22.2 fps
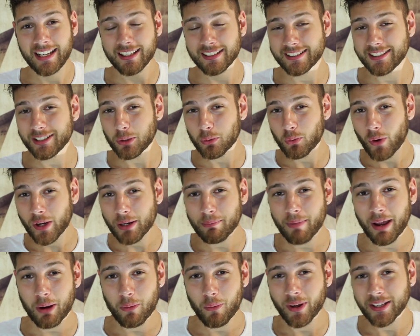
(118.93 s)
until
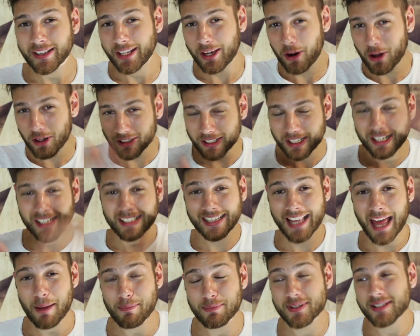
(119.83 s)
one by one they all
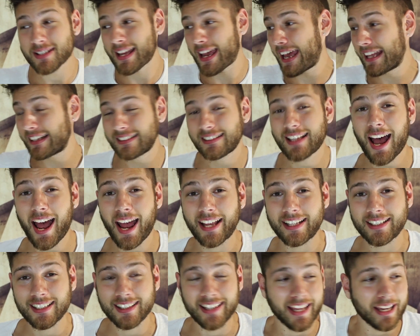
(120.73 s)
collapsed and
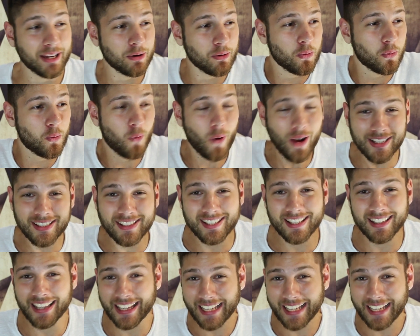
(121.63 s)
died. Like, what?